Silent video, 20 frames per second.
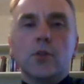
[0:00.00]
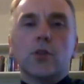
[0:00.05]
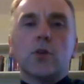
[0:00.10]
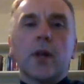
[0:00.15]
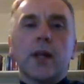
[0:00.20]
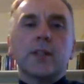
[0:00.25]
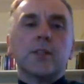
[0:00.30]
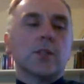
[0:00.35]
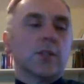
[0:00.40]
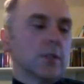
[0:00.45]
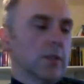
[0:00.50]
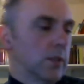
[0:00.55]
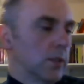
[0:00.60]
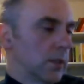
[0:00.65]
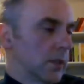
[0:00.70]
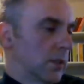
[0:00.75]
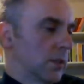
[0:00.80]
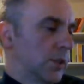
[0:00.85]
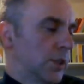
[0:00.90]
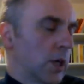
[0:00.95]
So let's
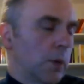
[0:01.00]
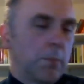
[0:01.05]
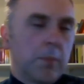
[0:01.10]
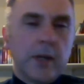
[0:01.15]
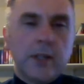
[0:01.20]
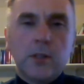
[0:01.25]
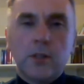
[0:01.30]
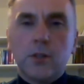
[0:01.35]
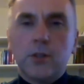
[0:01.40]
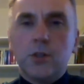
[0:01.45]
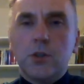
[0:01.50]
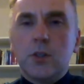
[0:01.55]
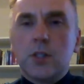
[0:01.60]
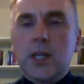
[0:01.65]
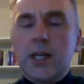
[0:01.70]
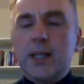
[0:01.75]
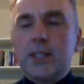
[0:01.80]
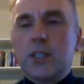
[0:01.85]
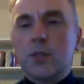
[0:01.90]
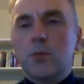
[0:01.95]
jump into the New
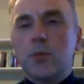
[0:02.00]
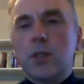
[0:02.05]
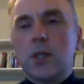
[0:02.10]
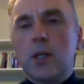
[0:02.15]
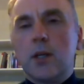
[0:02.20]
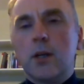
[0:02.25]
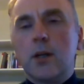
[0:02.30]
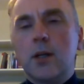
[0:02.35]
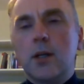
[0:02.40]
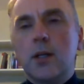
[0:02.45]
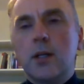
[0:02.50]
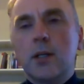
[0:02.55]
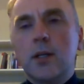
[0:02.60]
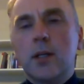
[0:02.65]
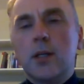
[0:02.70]
Testament here.